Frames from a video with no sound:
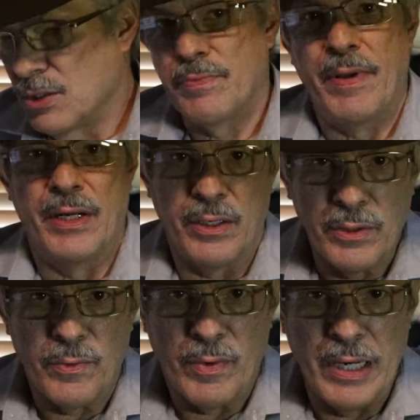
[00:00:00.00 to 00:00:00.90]
It's been a
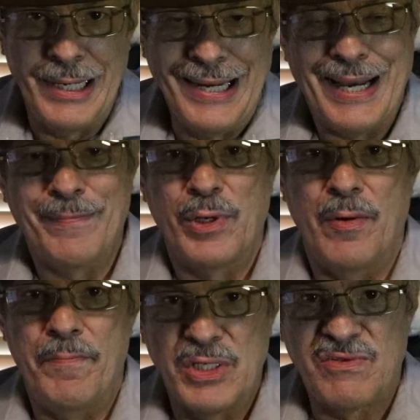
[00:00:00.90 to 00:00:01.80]
good run. I'm going
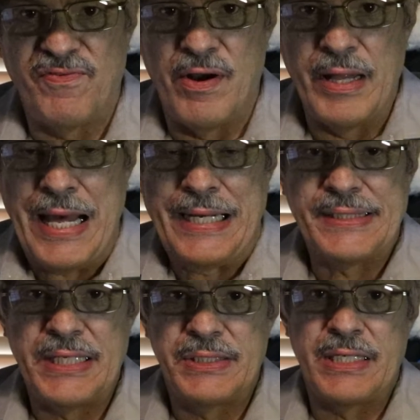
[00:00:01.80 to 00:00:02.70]
to miss Fallout,
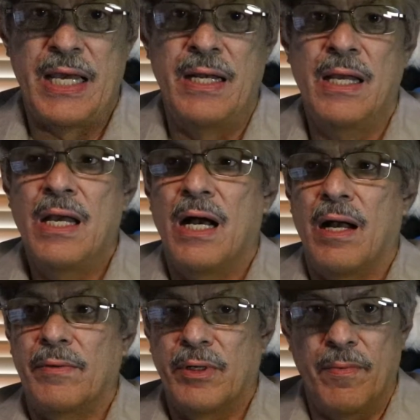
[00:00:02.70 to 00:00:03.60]
as I said.
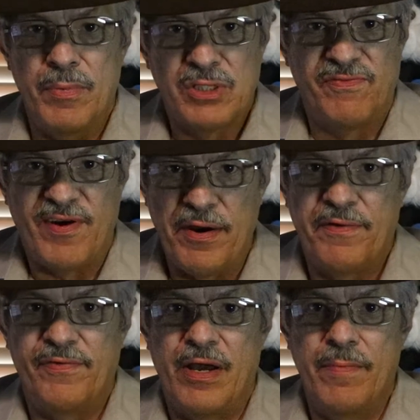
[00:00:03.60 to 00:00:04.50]
I'm going to miss
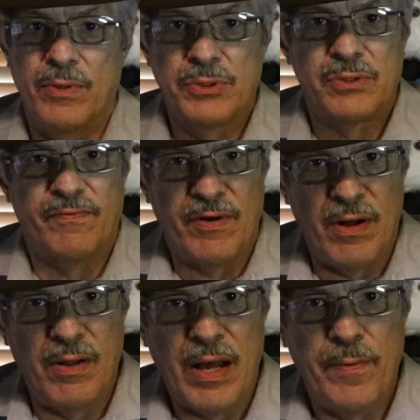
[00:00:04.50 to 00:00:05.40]
Firefly most of
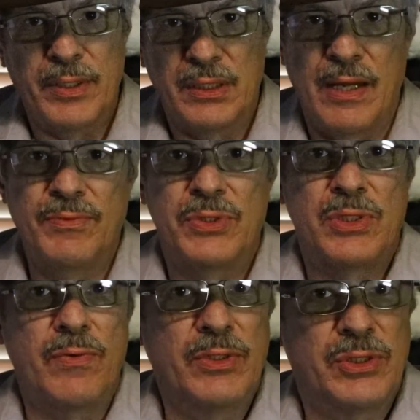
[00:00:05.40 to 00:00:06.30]
all. I would love to
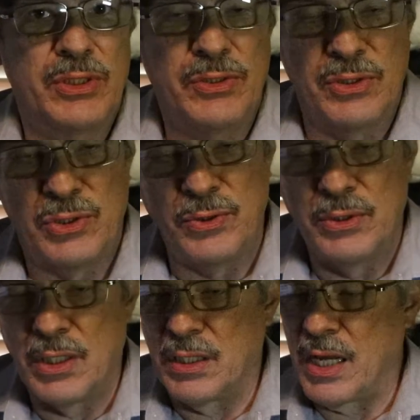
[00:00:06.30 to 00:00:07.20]
see what Season 2
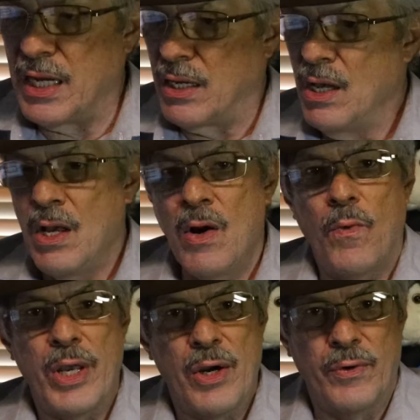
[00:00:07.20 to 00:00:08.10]
looked like.
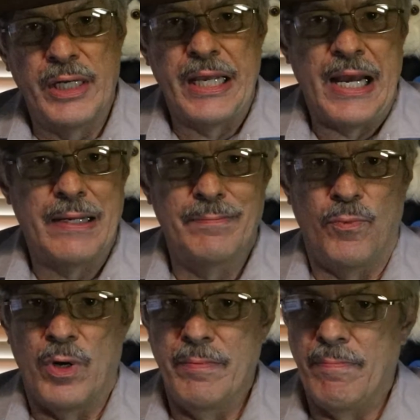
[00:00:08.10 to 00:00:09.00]
We only got
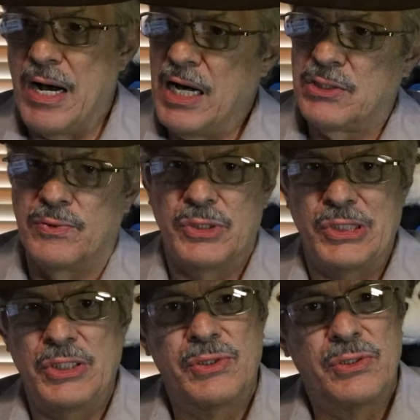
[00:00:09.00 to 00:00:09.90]
one box for
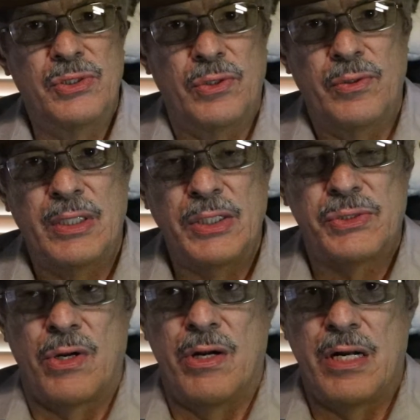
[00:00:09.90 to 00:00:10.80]
Season 2, and they
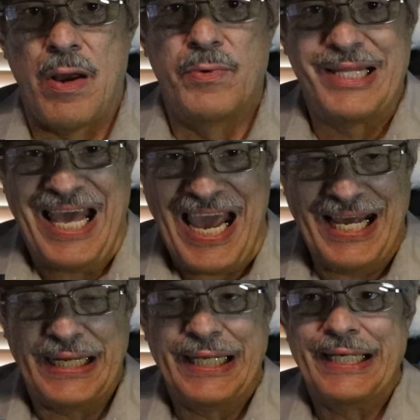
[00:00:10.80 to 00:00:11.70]
started out with
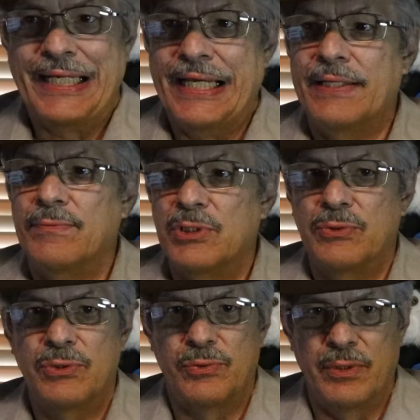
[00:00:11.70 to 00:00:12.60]
Kaylee again, which
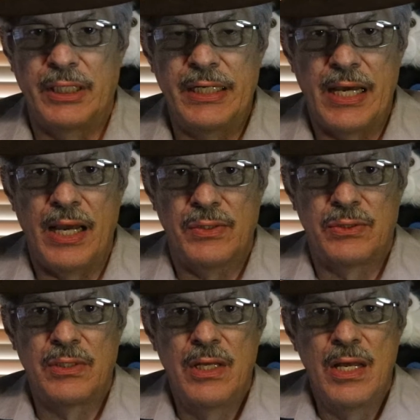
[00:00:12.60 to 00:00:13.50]
was really nice.